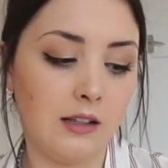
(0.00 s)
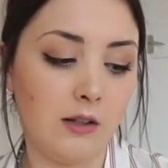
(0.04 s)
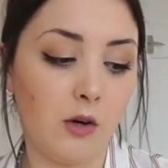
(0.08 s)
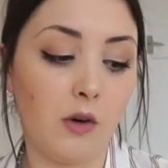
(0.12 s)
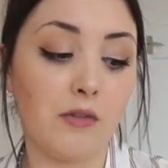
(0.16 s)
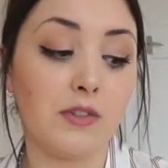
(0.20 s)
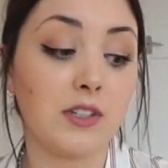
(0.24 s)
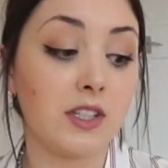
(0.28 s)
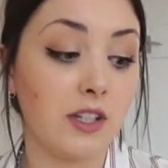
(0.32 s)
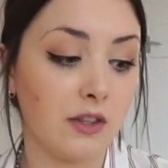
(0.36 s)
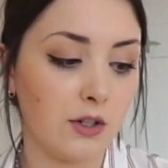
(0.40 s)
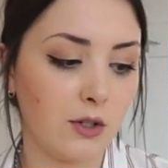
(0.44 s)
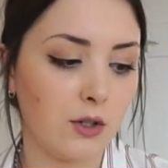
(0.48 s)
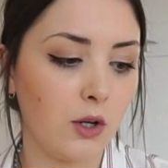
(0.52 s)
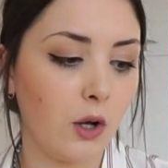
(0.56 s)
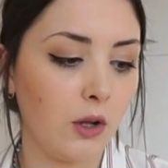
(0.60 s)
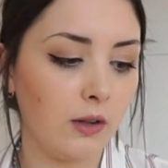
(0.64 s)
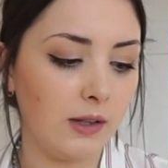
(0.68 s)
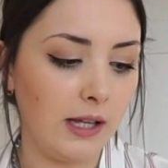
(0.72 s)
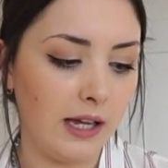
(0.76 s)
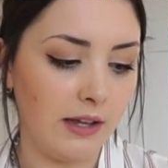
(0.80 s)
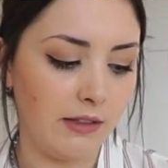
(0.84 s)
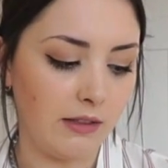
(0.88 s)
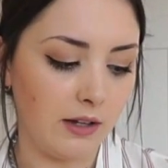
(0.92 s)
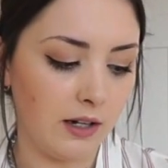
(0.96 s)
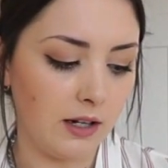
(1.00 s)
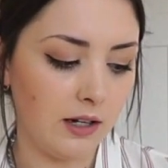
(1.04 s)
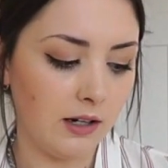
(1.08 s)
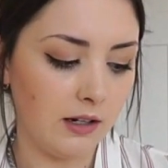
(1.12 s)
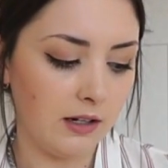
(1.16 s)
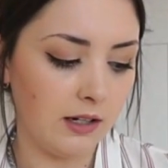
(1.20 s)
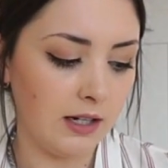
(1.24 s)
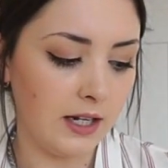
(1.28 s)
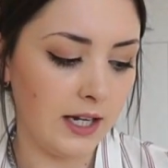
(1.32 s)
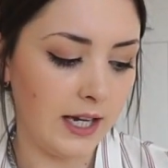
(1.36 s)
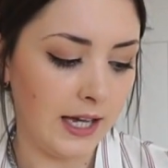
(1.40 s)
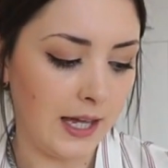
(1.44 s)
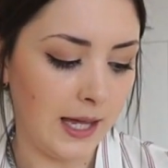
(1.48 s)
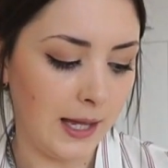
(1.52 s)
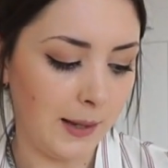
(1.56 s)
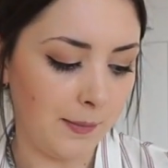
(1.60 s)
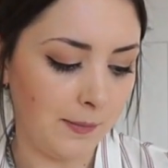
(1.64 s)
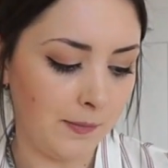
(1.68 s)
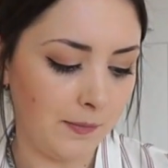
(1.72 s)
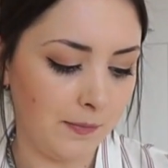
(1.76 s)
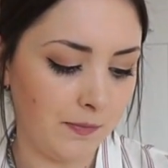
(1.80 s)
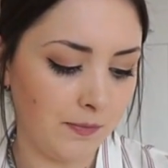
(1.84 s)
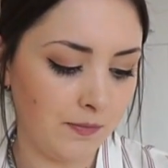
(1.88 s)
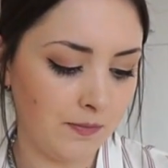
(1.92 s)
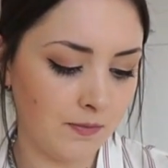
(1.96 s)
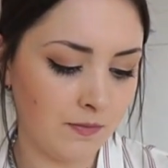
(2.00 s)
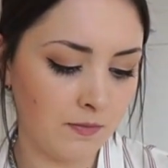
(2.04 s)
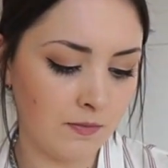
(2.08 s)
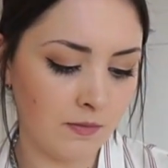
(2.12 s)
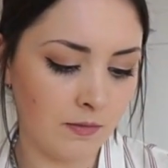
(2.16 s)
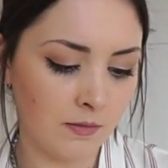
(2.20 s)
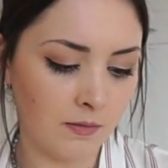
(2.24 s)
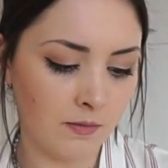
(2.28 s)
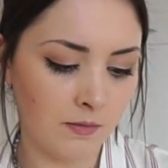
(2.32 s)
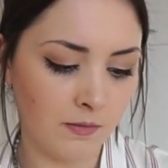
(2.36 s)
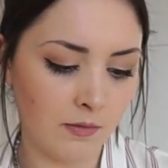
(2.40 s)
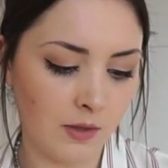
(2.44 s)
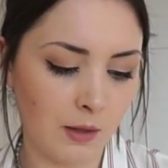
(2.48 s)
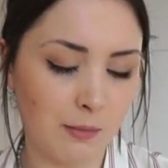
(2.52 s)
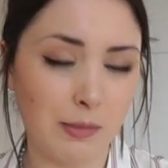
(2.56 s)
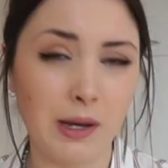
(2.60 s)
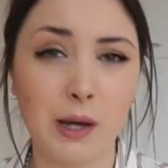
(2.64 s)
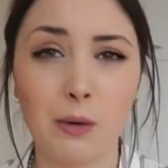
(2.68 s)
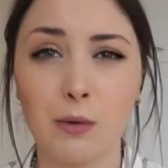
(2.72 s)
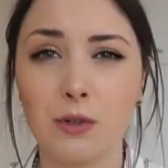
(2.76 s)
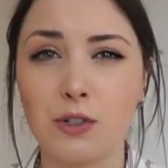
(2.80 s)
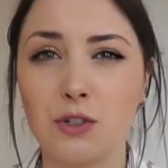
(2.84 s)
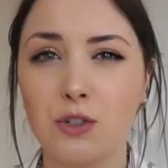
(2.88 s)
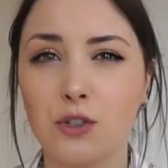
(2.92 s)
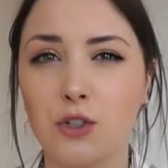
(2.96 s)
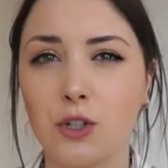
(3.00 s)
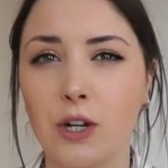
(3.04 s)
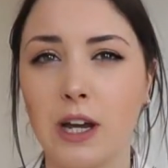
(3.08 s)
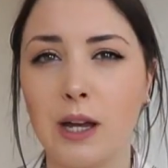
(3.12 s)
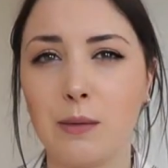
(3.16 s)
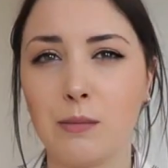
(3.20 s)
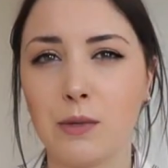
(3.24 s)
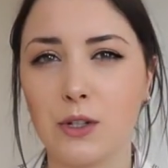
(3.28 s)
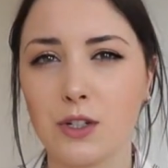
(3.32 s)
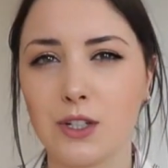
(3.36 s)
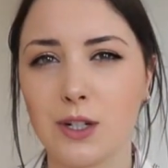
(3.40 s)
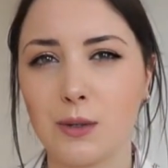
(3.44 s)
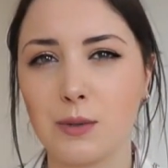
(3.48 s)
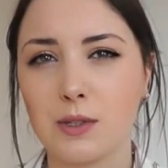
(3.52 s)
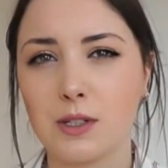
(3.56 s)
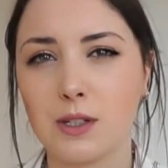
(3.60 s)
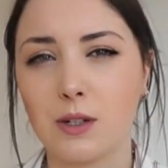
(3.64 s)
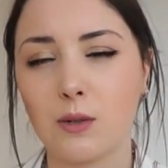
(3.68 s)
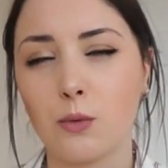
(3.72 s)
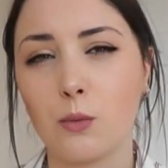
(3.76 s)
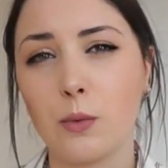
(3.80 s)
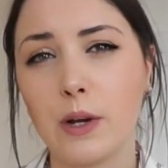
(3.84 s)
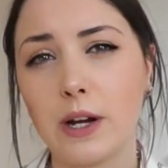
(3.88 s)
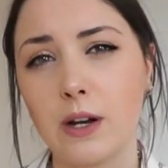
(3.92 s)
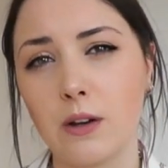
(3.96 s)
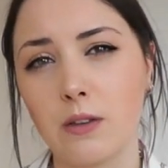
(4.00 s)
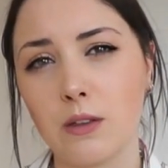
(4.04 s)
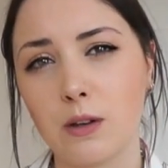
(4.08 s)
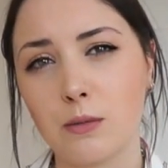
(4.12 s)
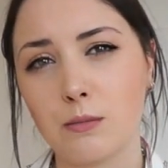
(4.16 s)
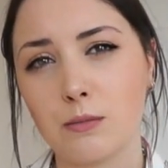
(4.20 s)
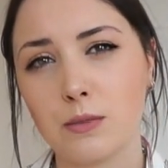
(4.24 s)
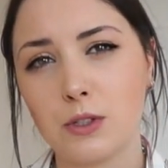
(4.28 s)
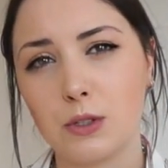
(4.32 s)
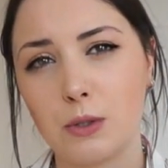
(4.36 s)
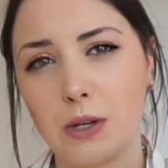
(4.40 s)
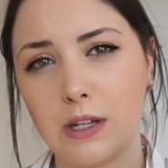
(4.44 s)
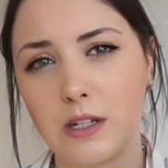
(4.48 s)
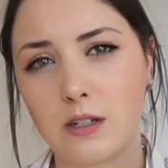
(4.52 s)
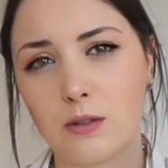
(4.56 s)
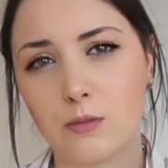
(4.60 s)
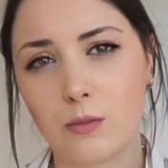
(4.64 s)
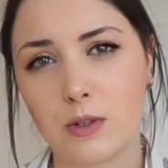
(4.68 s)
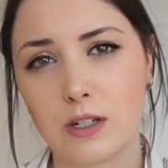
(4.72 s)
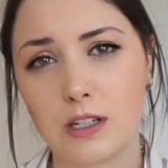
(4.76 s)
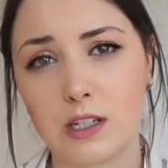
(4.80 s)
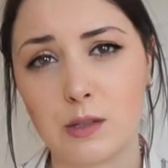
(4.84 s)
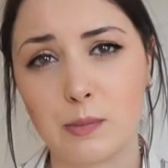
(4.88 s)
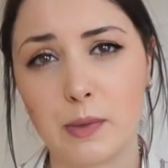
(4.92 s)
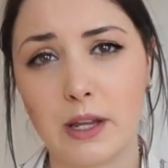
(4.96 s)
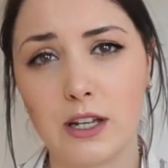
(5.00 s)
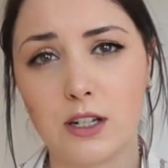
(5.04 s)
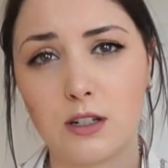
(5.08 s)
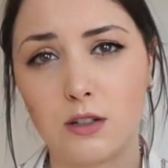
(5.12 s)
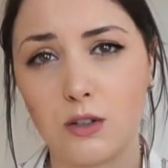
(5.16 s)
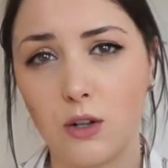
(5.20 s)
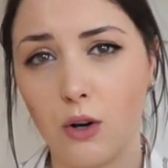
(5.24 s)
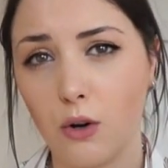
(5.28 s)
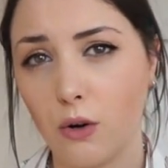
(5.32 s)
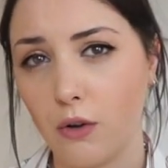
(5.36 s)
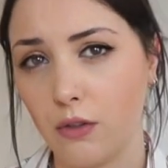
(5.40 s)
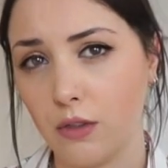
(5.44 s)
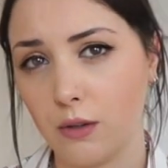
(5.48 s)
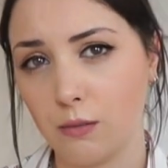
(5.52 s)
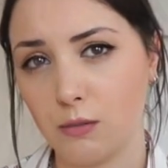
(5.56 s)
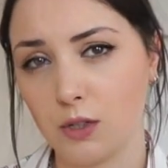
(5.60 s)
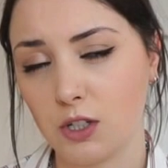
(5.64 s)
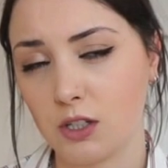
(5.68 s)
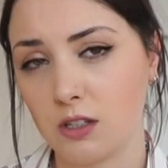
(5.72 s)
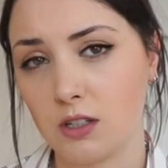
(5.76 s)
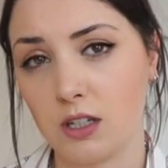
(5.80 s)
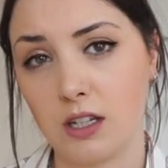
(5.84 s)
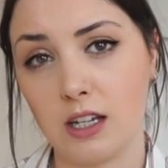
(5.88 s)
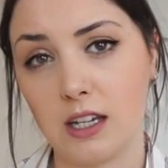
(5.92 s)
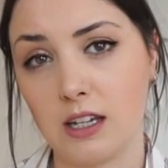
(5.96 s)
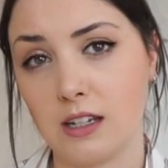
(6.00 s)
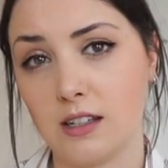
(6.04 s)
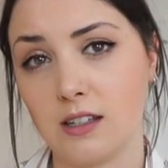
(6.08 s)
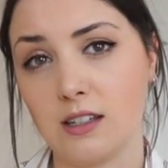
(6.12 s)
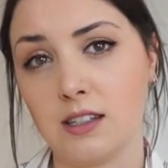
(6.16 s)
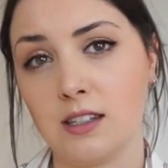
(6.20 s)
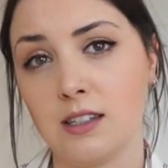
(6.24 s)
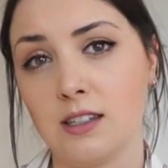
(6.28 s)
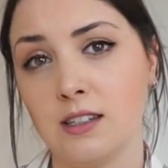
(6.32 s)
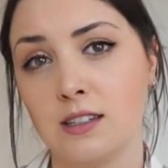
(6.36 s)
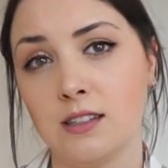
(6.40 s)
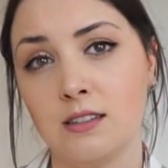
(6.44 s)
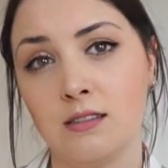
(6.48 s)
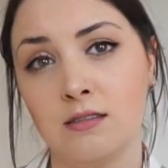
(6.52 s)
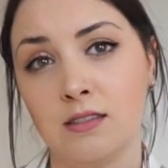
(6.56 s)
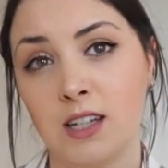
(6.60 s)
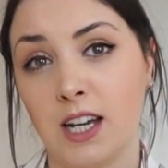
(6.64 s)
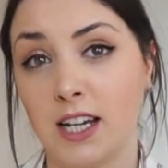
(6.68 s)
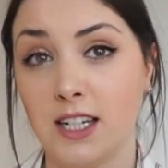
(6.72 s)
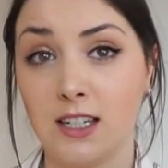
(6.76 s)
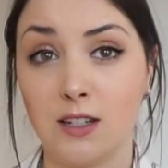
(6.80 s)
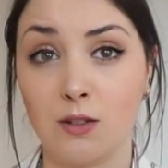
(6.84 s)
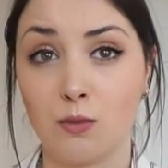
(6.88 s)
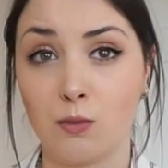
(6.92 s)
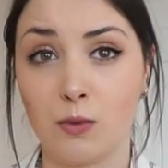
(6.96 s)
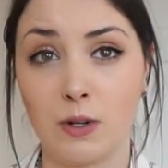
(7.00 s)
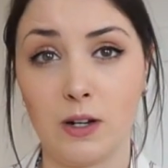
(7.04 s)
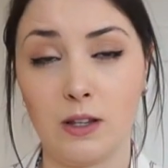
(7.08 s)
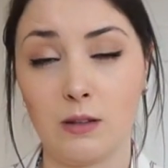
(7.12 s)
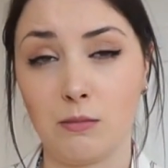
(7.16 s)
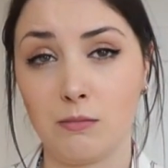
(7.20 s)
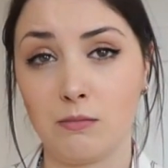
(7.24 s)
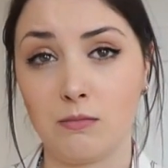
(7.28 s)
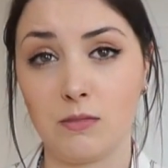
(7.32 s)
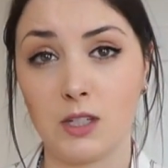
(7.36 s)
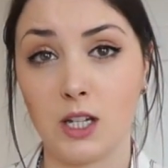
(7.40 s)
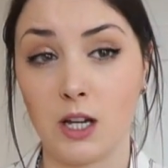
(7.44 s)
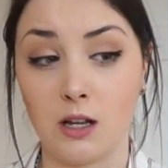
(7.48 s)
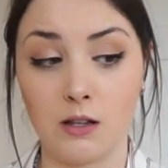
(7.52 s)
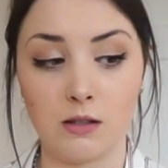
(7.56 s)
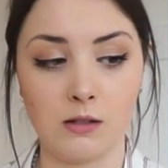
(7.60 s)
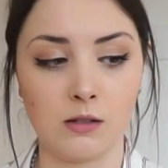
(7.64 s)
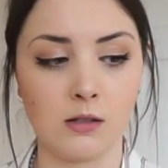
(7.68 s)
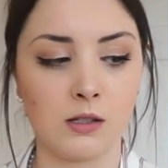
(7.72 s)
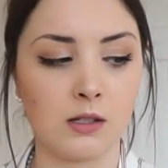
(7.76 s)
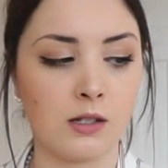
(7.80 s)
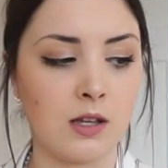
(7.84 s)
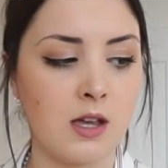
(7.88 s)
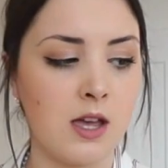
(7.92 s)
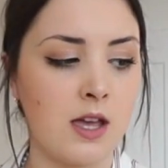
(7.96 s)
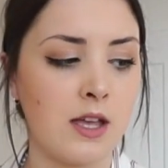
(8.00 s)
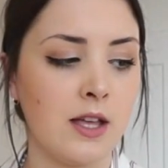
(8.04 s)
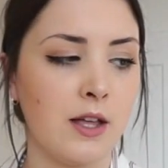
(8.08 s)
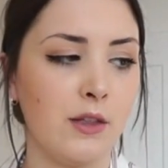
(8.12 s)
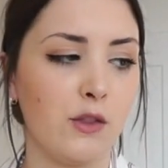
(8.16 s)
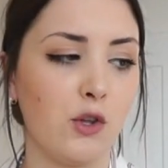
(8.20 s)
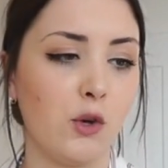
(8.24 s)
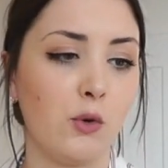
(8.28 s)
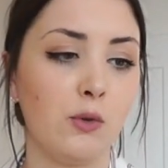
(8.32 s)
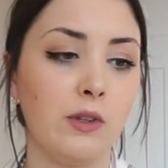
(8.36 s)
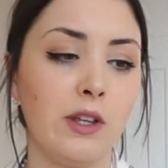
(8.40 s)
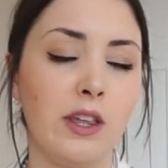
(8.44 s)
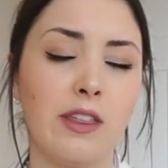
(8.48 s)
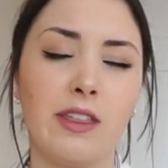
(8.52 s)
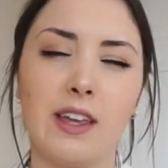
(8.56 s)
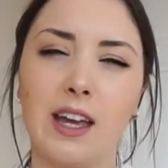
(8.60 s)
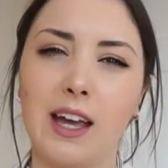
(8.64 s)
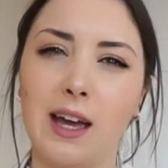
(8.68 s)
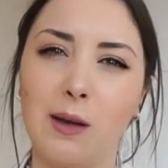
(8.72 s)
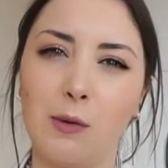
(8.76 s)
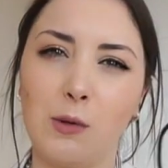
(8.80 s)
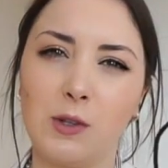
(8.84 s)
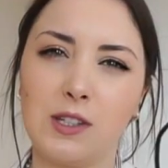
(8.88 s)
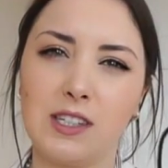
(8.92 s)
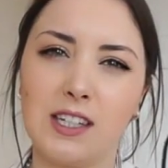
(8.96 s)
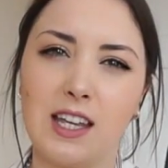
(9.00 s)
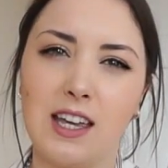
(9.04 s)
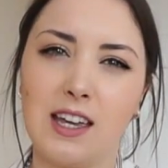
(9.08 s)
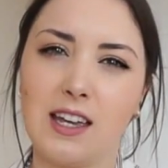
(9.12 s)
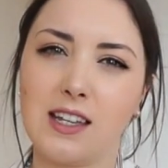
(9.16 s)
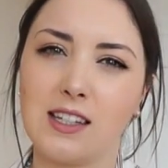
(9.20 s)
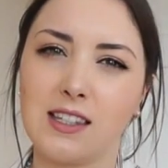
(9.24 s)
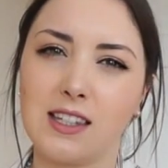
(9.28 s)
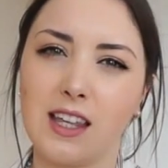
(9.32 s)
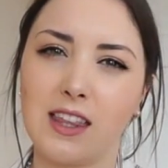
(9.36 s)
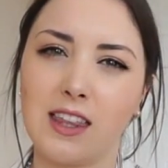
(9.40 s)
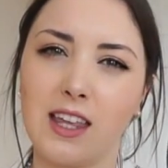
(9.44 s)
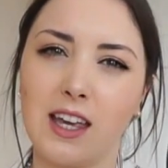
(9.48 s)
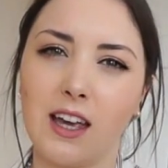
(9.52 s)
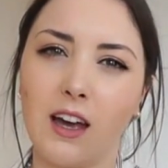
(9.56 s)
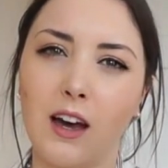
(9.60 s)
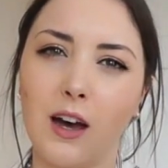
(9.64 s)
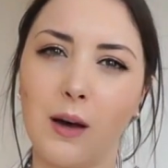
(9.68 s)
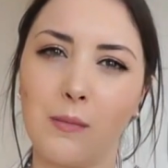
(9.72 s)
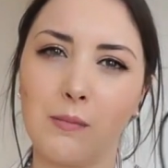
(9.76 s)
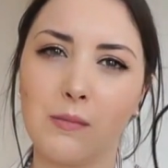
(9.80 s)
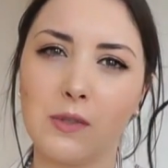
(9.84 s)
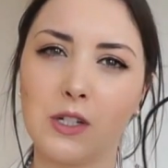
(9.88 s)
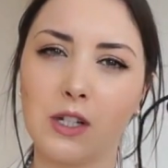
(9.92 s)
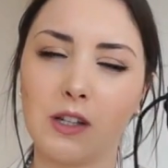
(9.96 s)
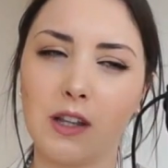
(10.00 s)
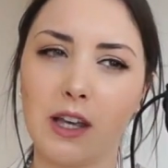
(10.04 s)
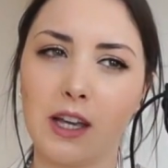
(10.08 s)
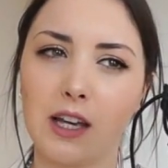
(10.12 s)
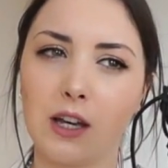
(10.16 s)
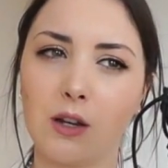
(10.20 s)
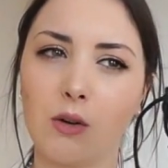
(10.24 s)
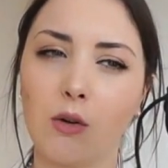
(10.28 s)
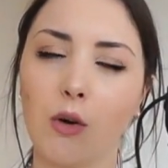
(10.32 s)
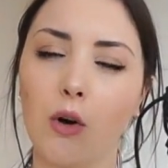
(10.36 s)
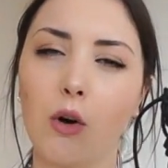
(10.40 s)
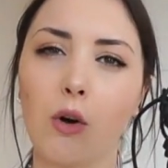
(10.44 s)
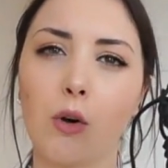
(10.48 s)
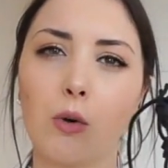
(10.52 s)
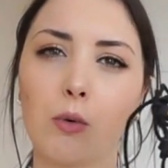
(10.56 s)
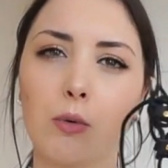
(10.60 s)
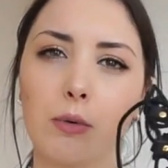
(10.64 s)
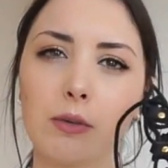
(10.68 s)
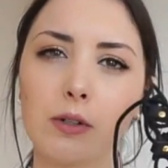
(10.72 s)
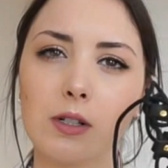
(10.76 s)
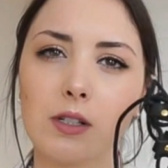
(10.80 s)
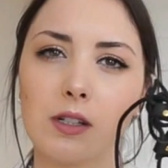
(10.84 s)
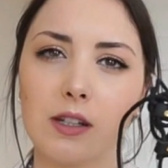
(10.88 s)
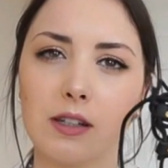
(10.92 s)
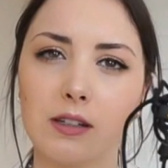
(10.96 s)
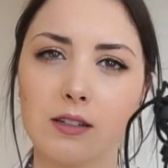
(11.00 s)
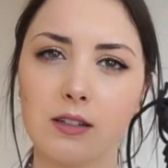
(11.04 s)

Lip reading: Obviously they're not leather, but I wasn't sure how much I was going to wear them, so I didn't want to spend a lot on them just in case I didn't wear them tons. The only thing I'll say is that they come to like an awkward